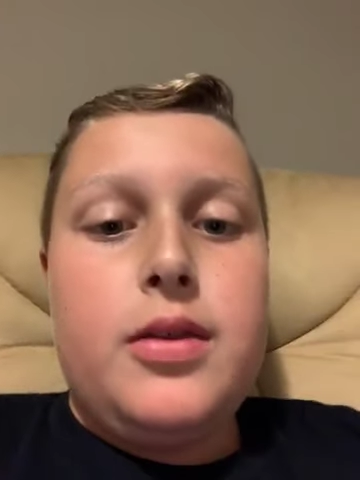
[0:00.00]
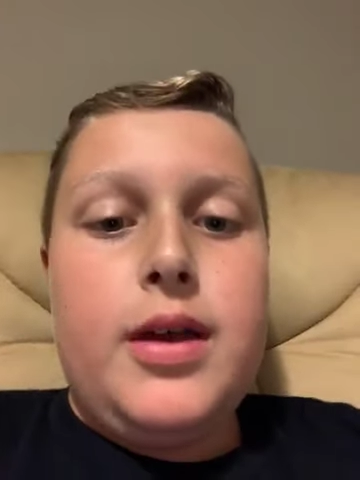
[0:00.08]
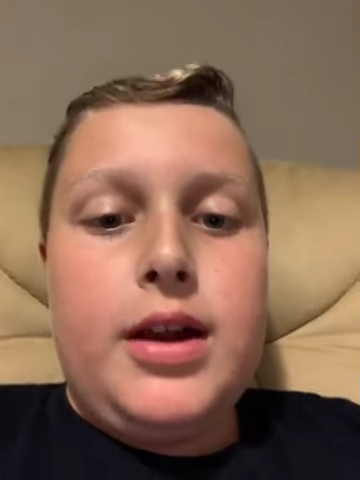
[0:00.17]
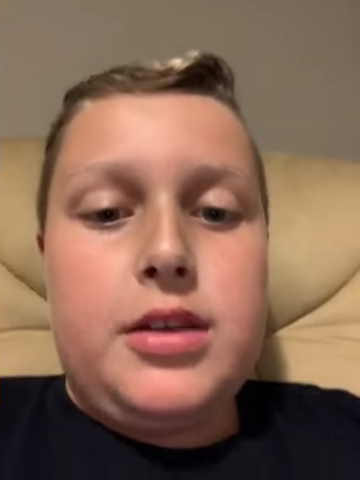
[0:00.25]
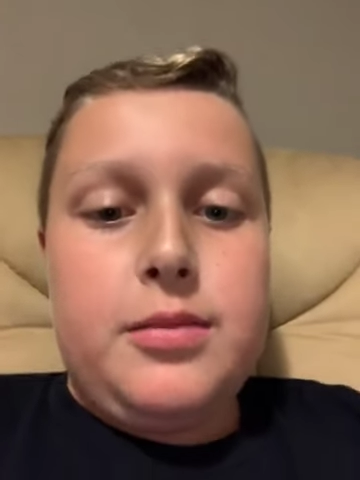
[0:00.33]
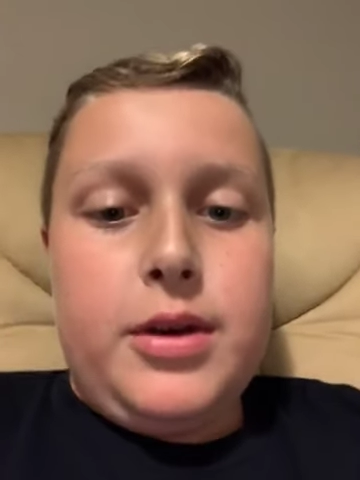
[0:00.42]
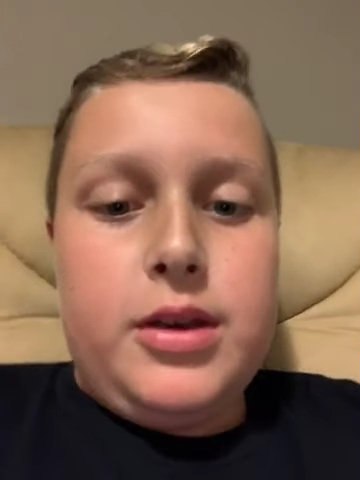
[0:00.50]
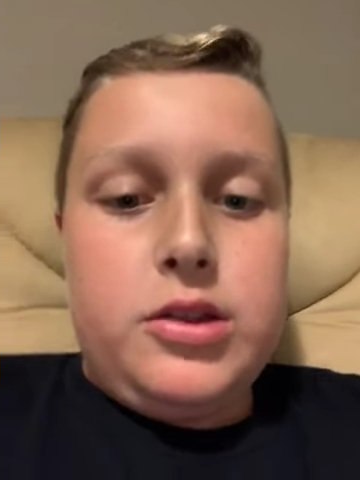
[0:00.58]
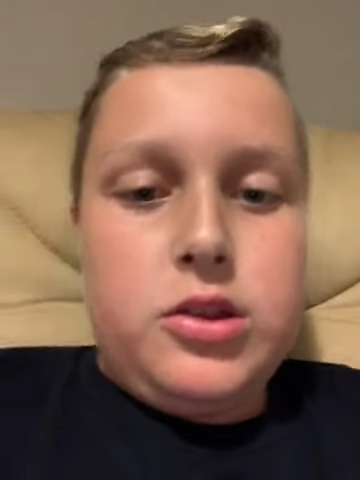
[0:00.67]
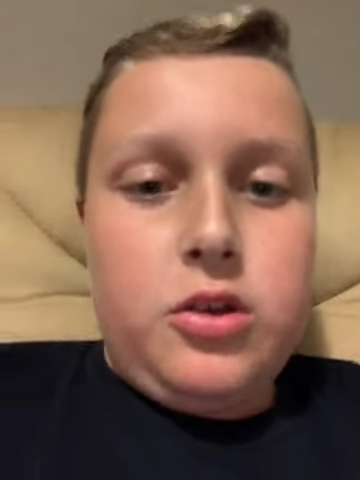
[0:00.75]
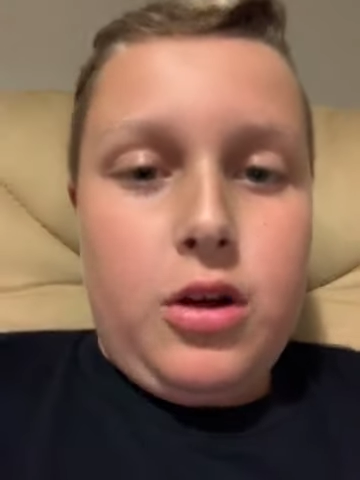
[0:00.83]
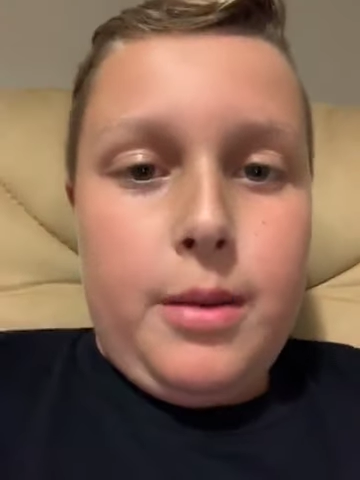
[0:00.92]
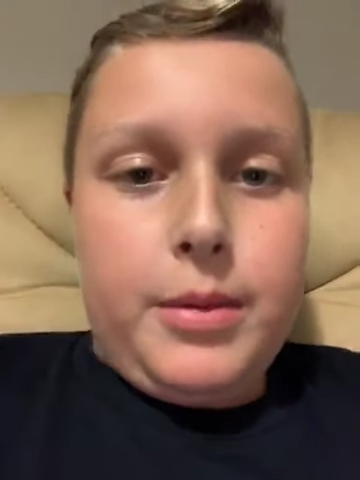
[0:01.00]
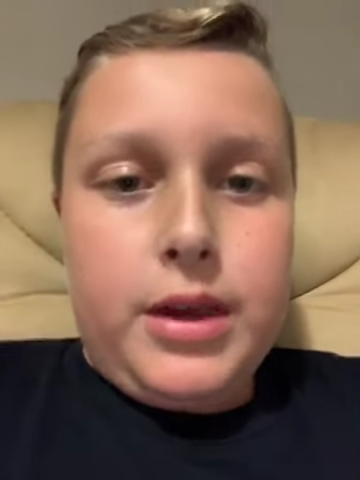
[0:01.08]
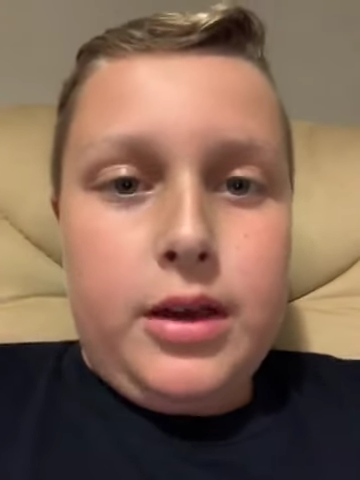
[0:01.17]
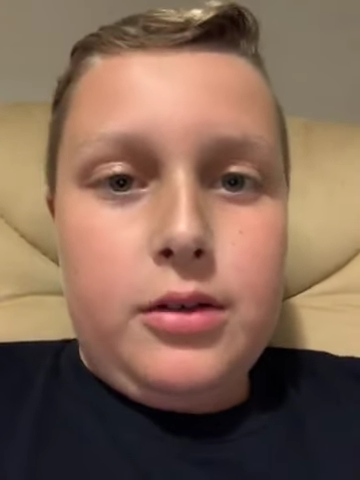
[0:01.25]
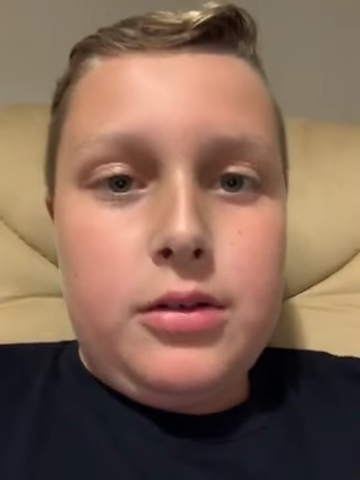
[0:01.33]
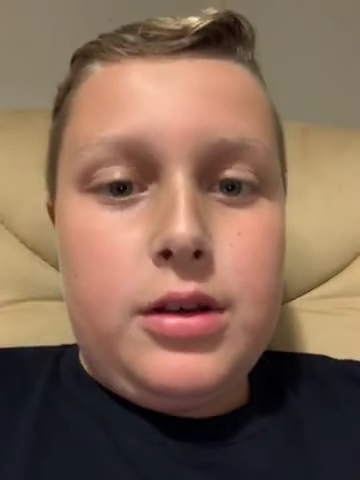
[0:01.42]
That is my Instagram
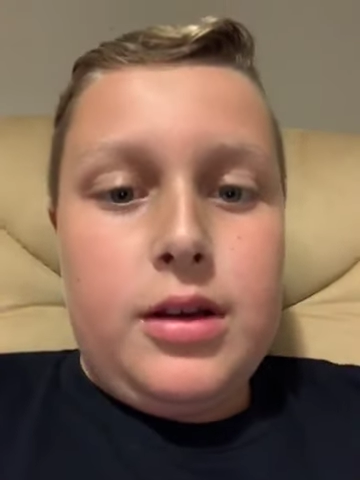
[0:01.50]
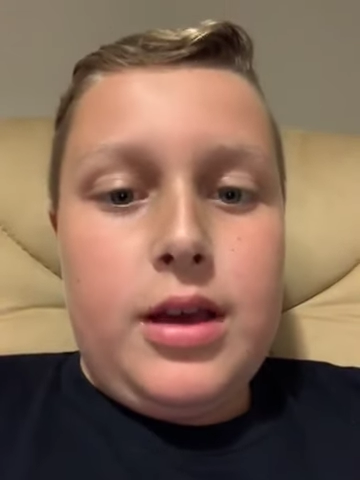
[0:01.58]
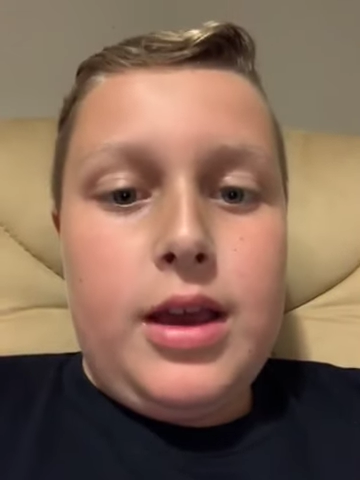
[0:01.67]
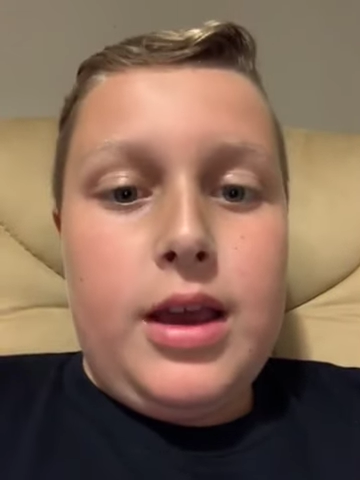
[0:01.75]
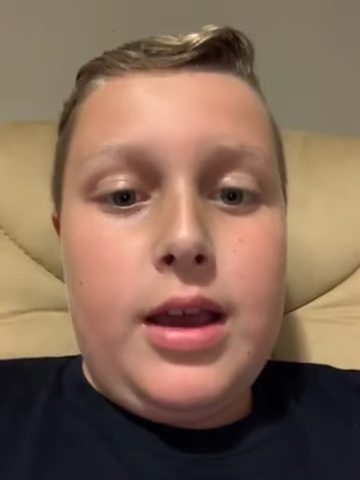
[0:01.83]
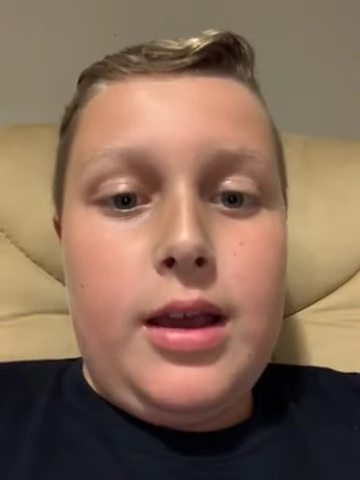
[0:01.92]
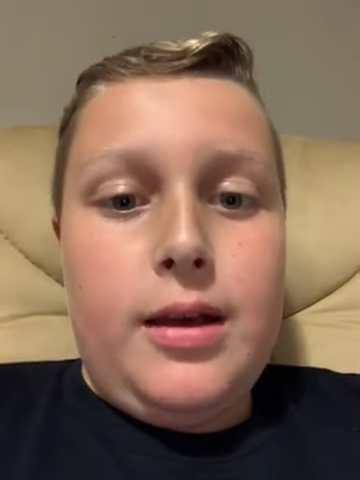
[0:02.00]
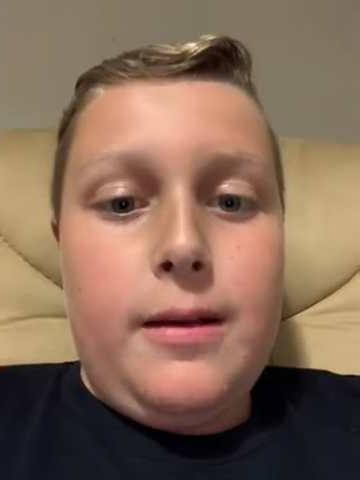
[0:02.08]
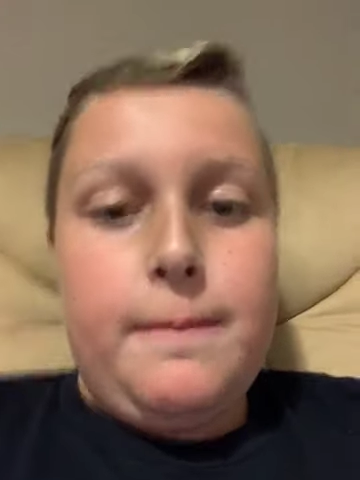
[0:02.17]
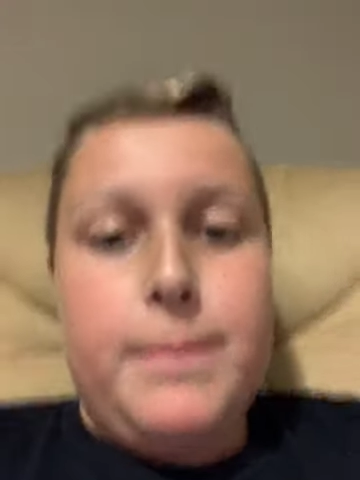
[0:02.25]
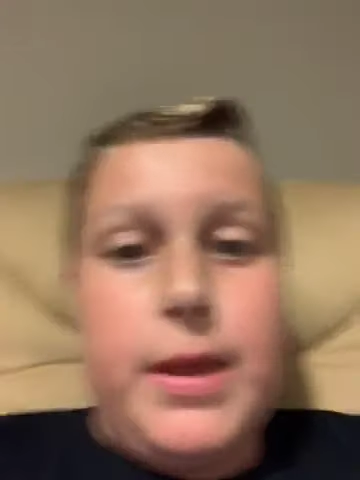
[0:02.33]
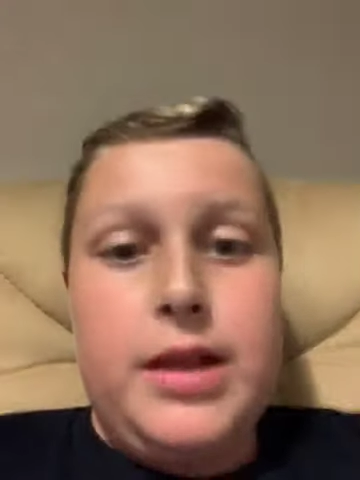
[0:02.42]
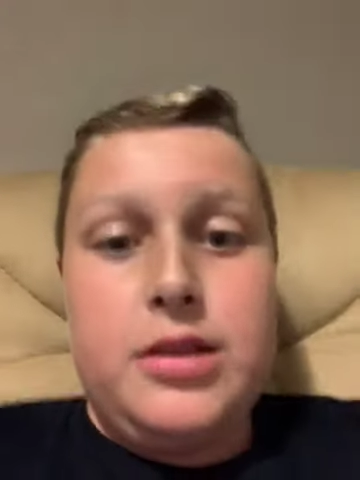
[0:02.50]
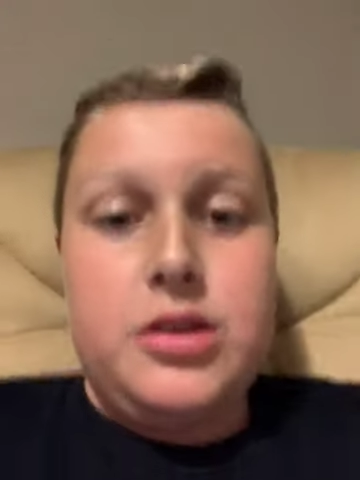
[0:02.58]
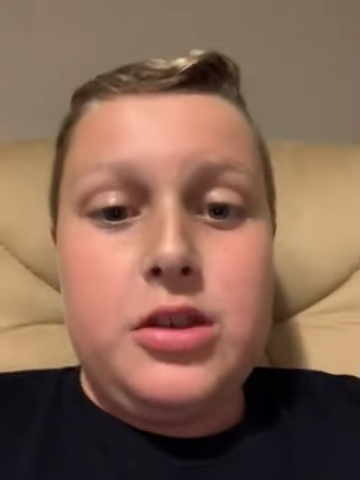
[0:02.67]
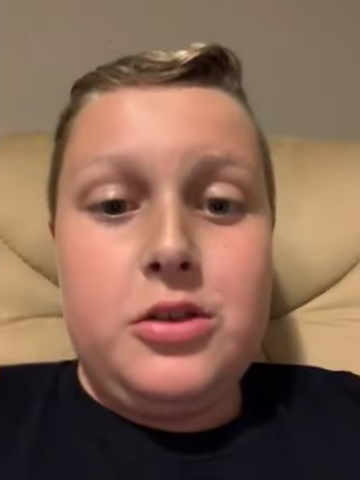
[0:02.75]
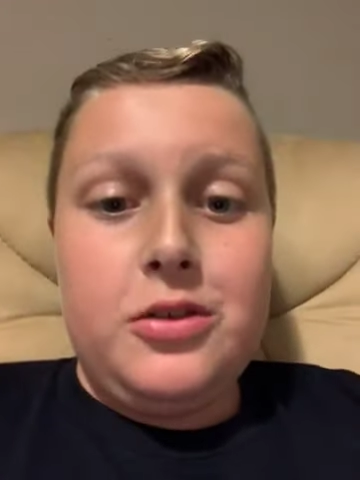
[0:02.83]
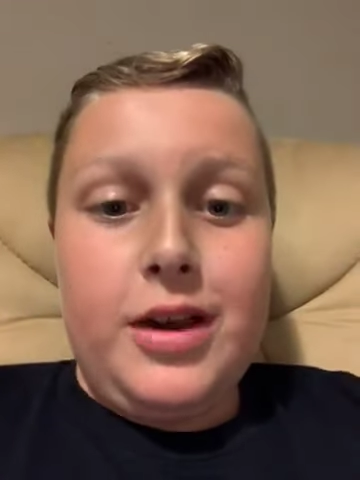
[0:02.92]
account. And
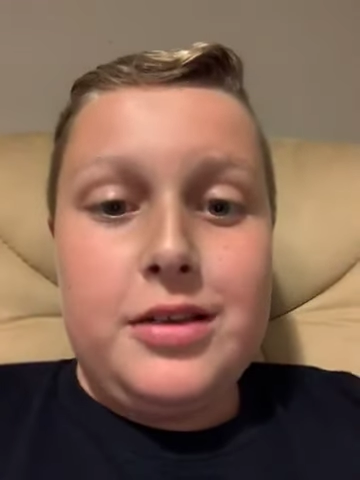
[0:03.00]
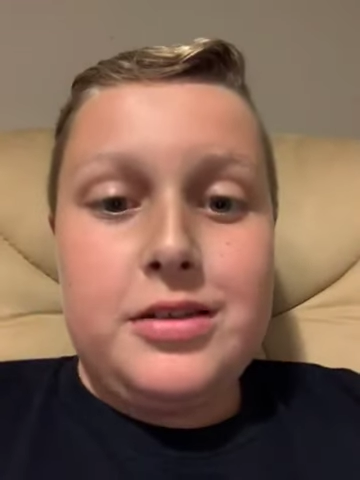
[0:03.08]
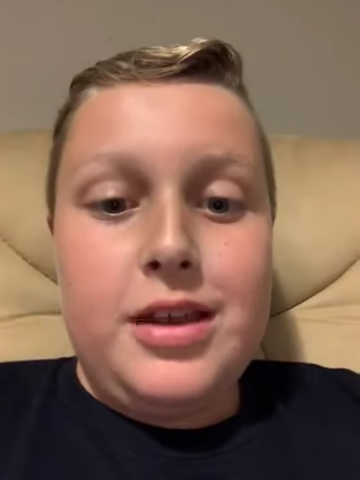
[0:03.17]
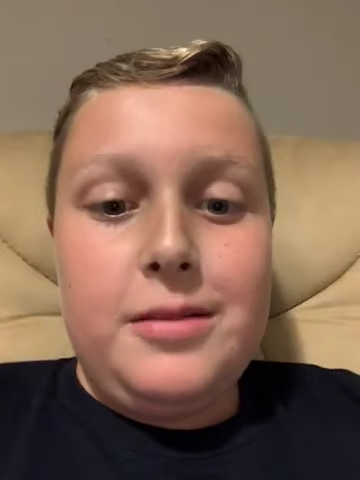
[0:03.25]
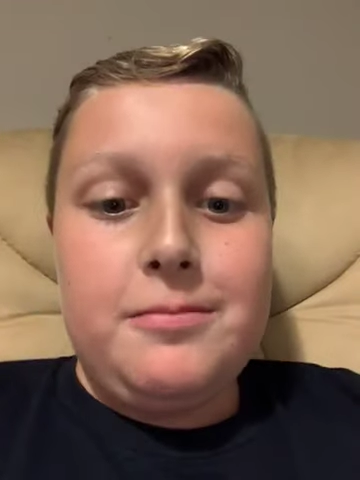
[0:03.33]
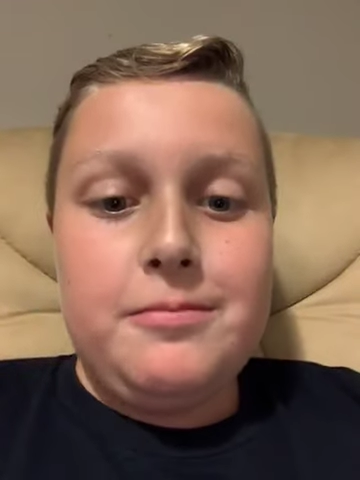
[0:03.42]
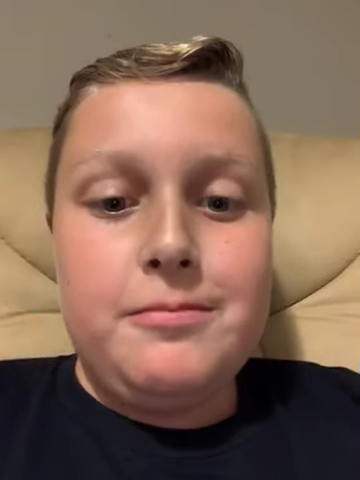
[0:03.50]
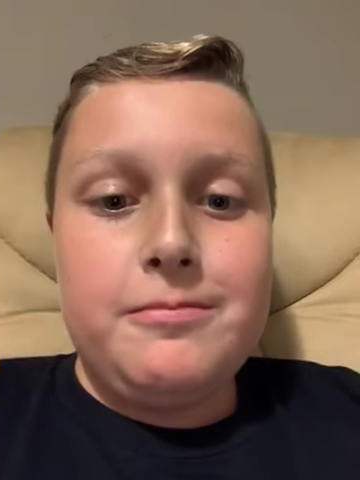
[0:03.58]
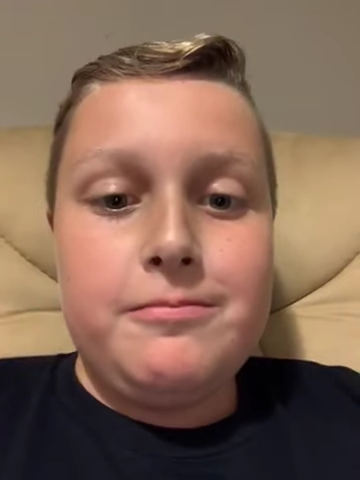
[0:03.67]
see you guys then.